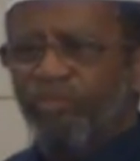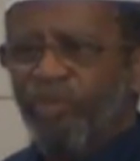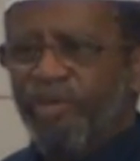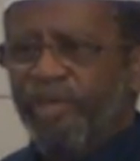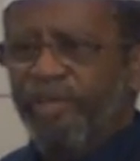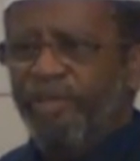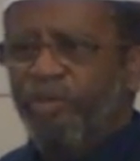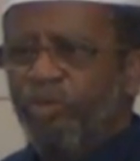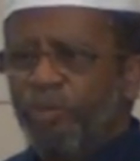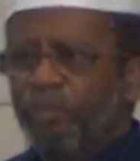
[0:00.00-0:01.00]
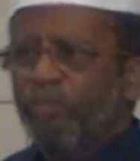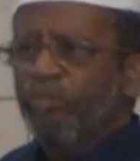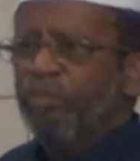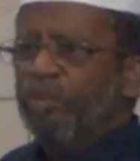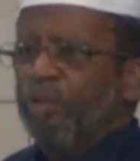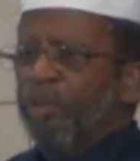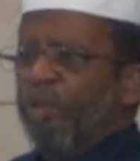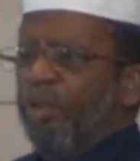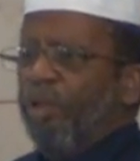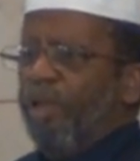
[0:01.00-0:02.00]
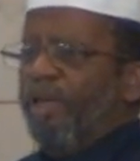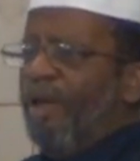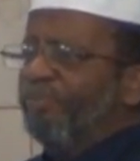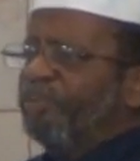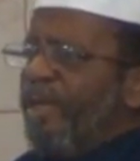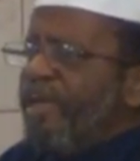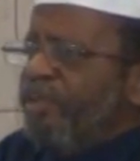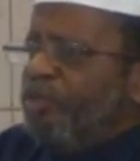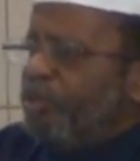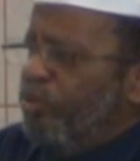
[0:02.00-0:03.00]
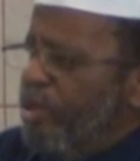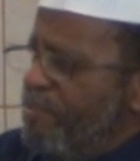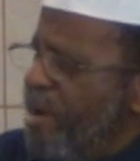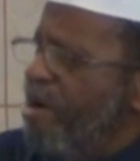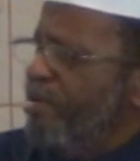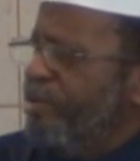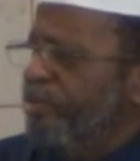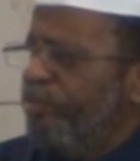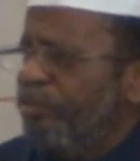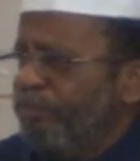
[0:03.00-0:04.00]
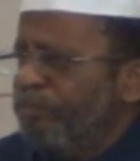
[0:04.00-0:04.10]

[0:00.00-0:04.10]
this very clear to you. And I'm saying this to the Americans,